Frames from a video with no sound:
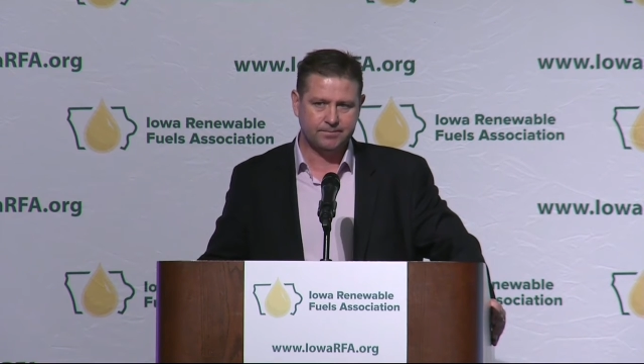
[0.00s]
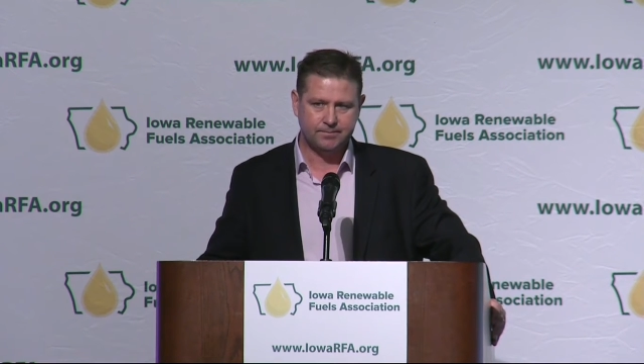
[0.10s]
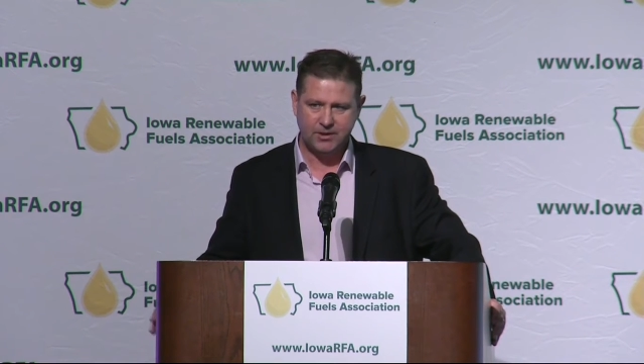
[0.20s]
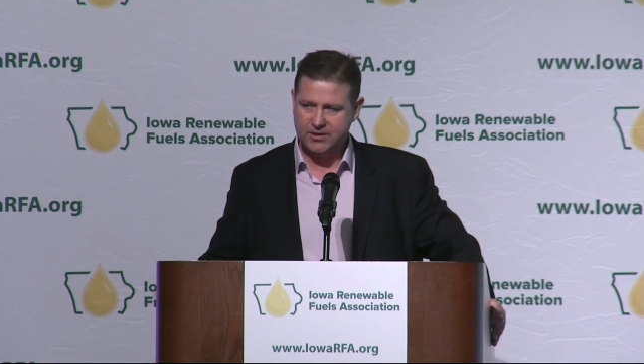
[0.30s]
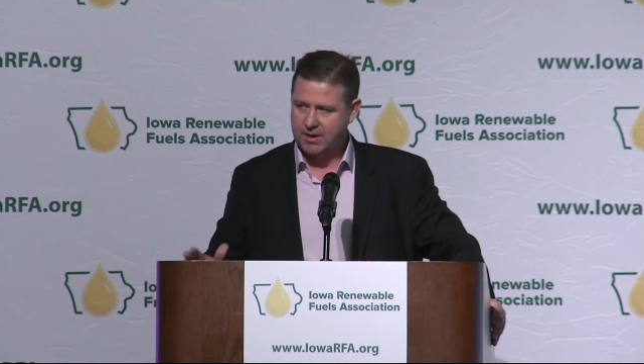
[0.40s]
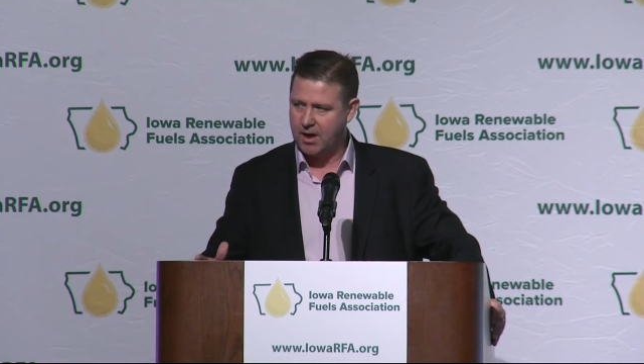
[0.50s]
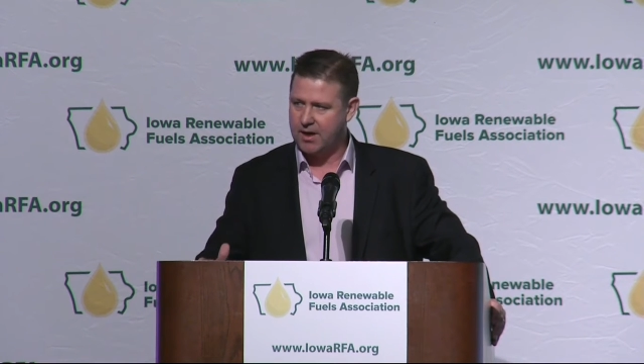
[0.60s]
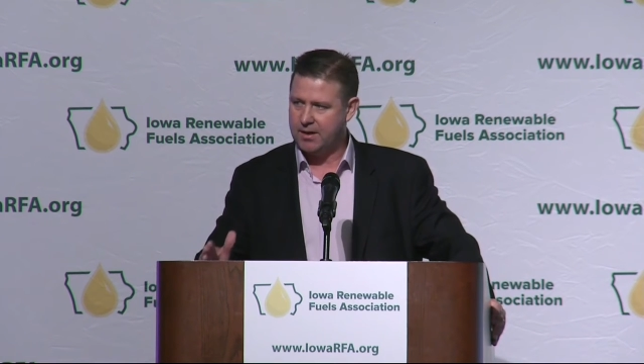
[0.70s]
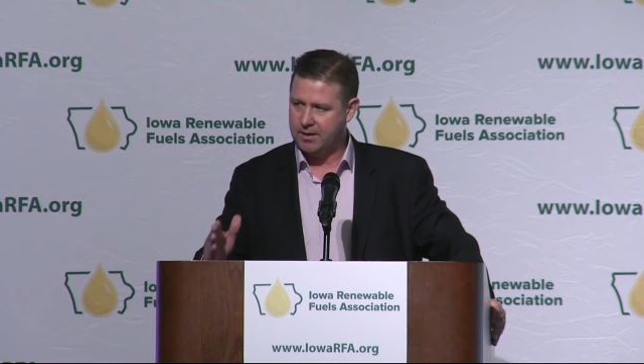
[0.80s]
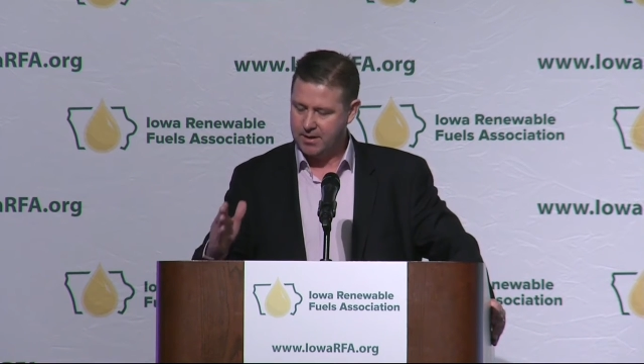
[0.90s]
This guy
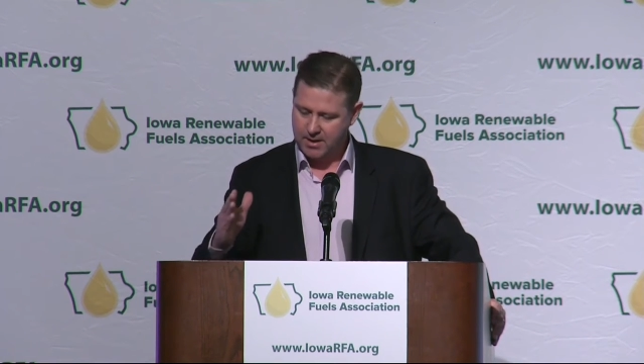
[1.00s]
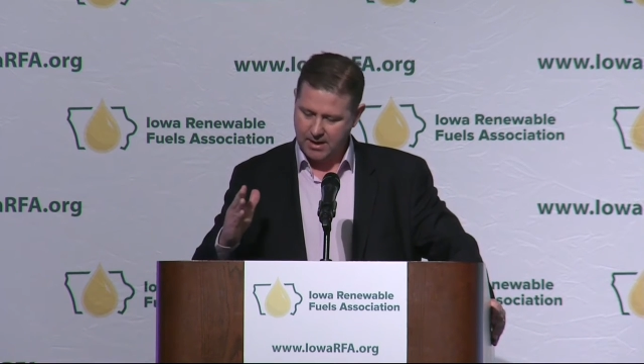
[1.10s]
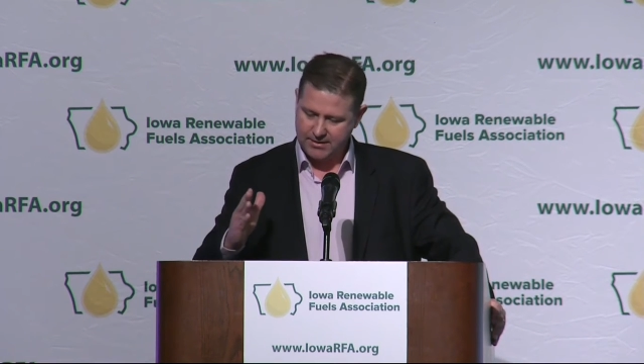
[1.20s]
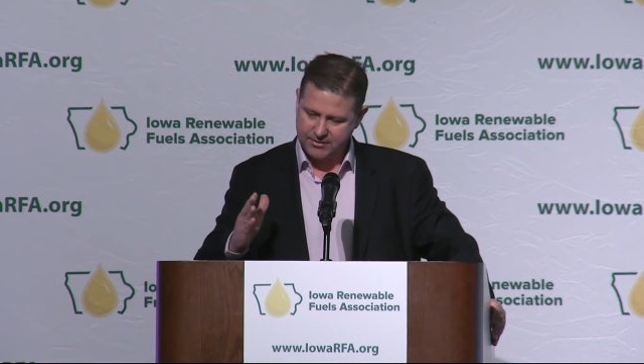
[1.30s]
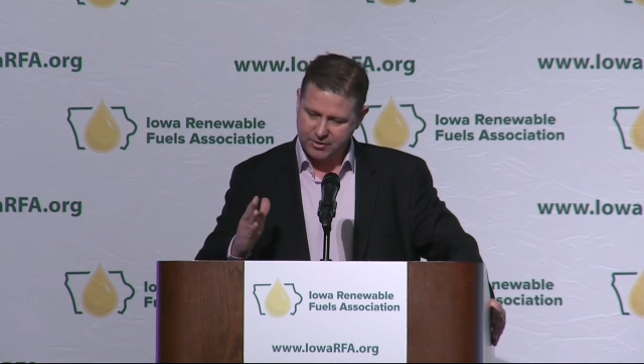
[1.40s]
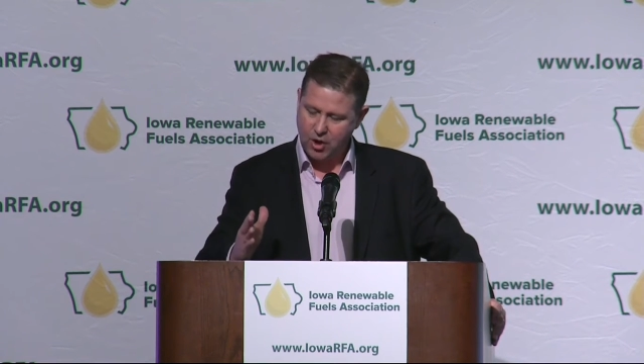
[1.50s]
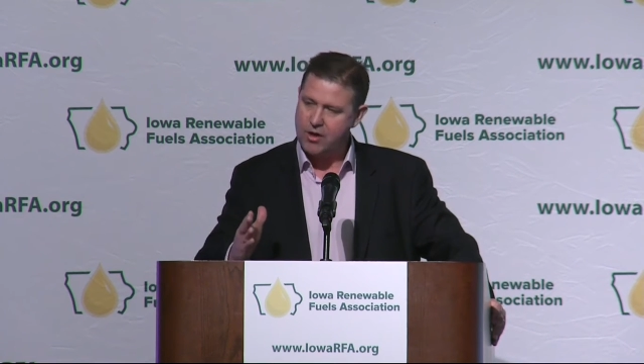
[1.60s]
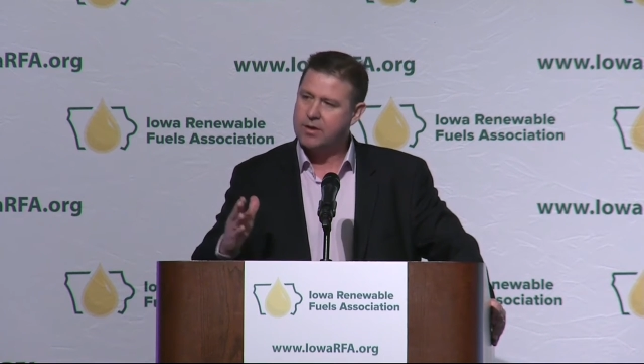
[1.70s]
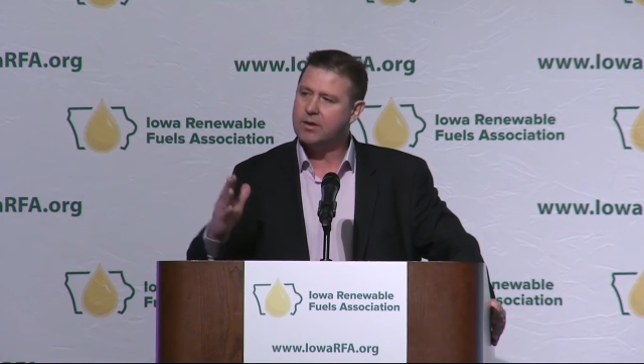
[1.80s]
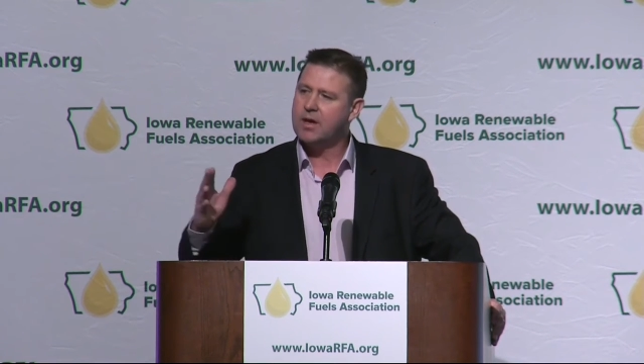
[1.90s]
has
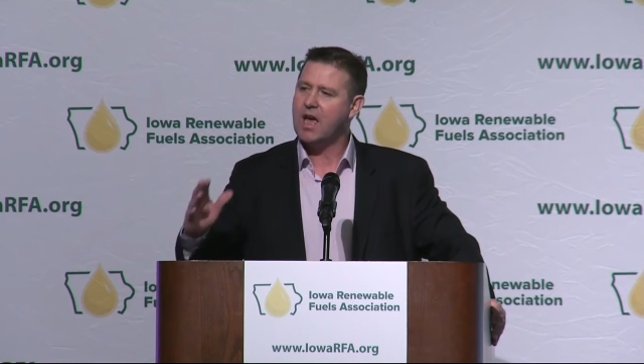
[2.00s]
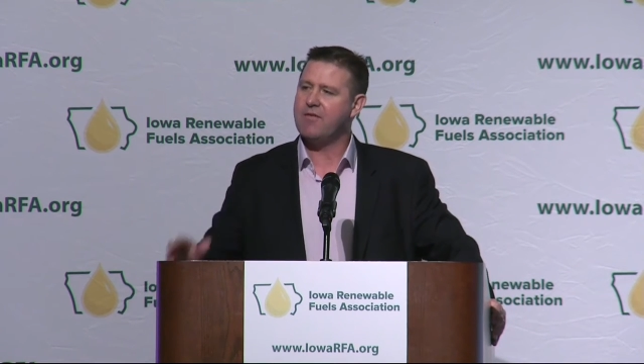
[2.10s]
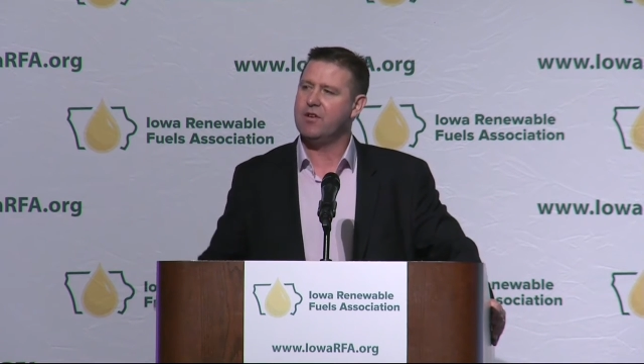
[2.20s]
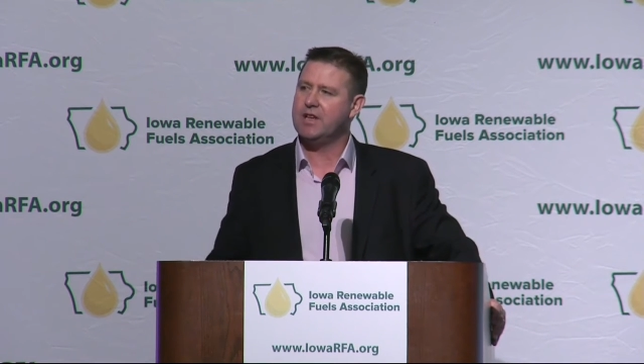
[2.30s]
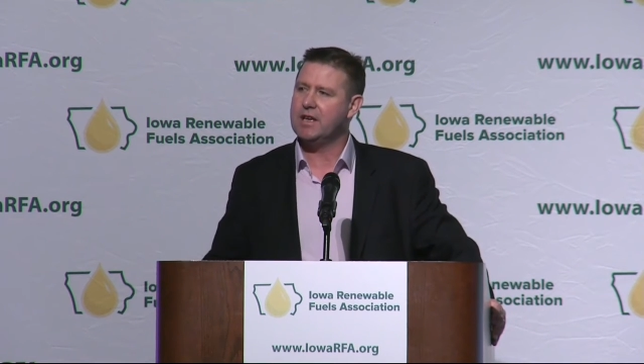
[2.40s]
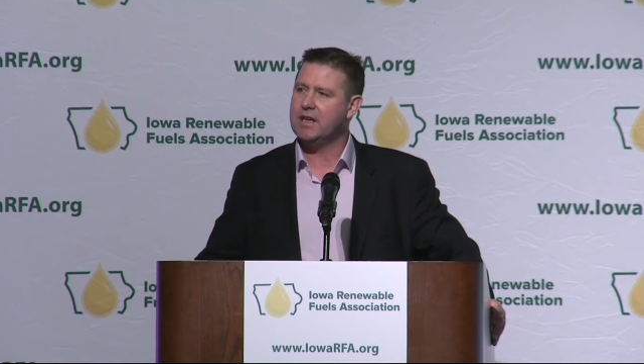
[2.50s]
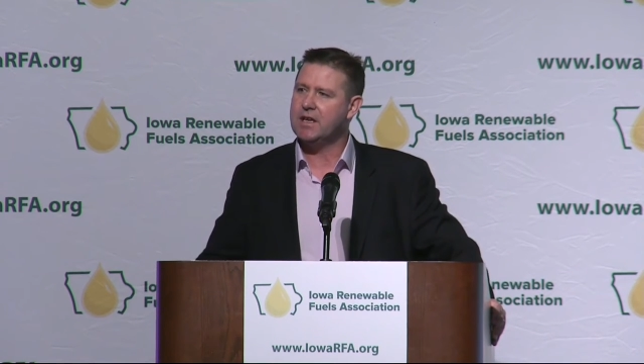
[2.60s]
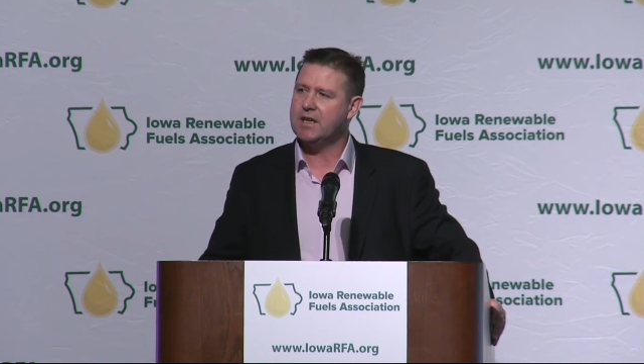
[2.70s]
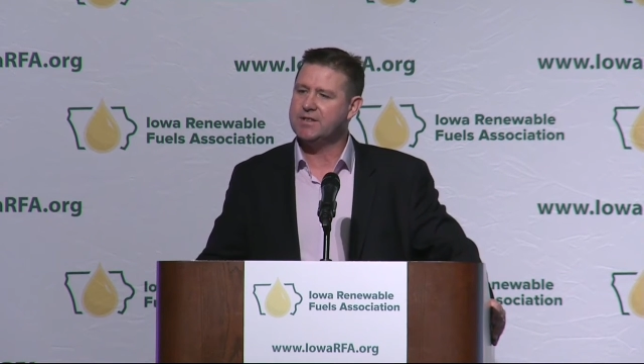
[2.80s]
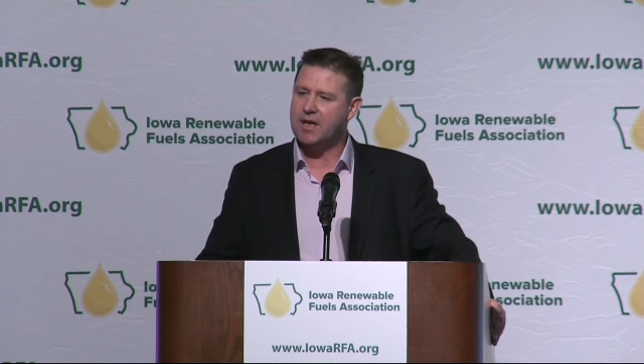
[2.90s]
done everything
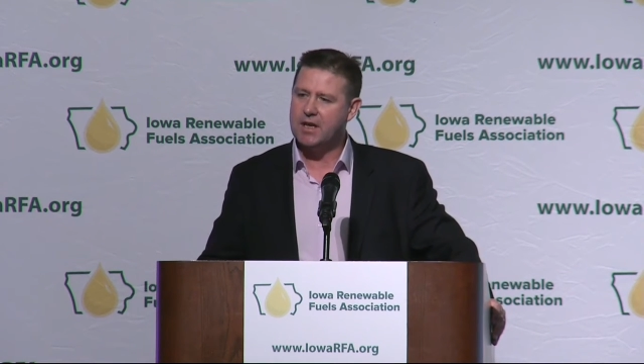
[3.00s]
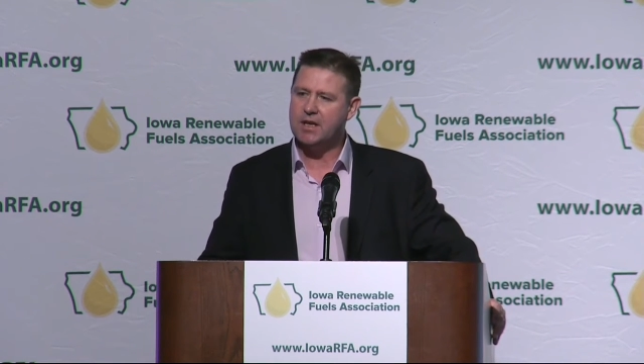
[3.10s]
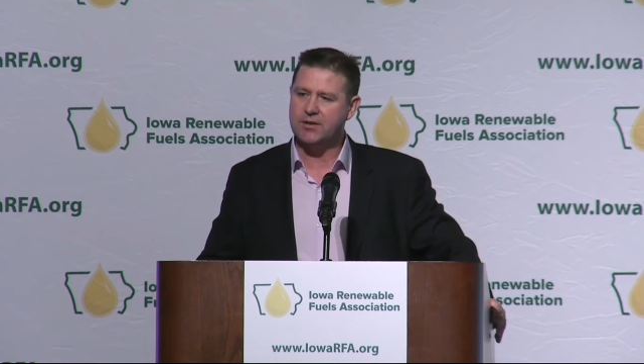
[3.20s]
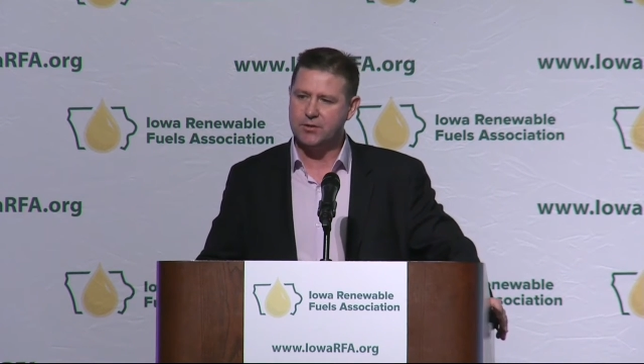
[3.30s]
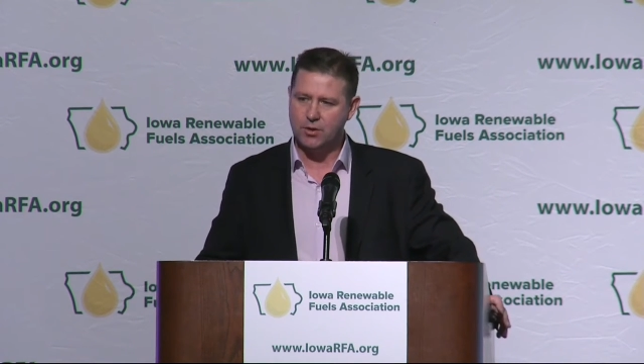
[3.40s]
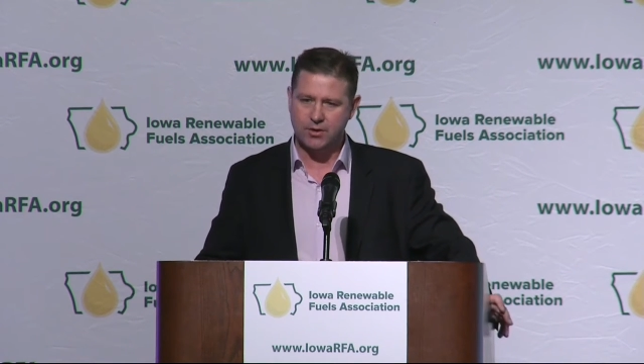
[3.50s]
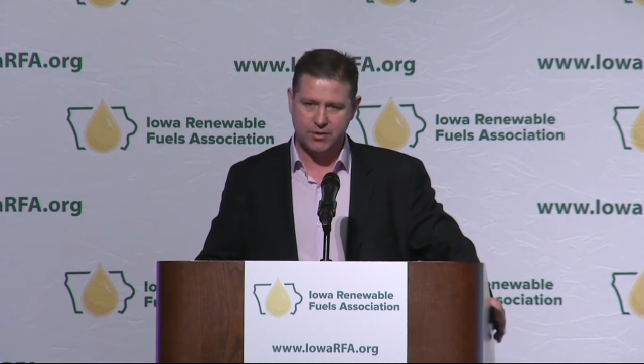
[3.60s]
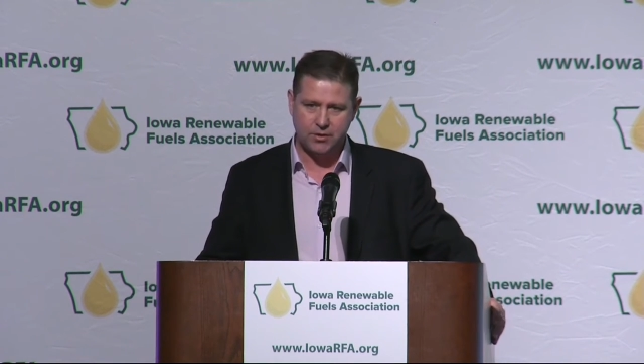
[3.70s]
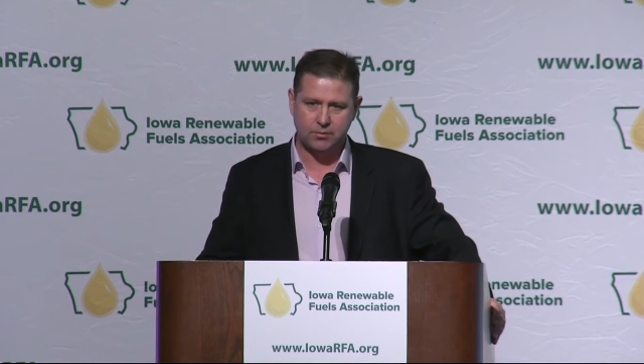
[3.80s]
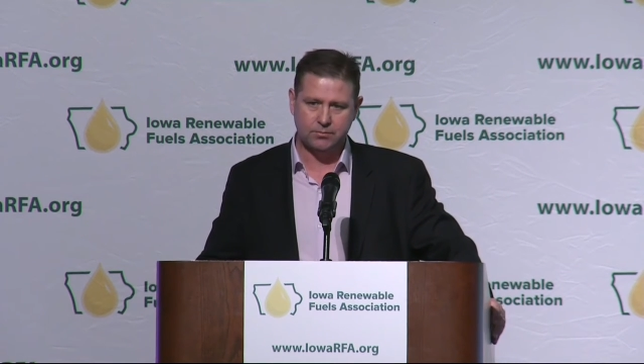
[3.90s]
he said he's going to do.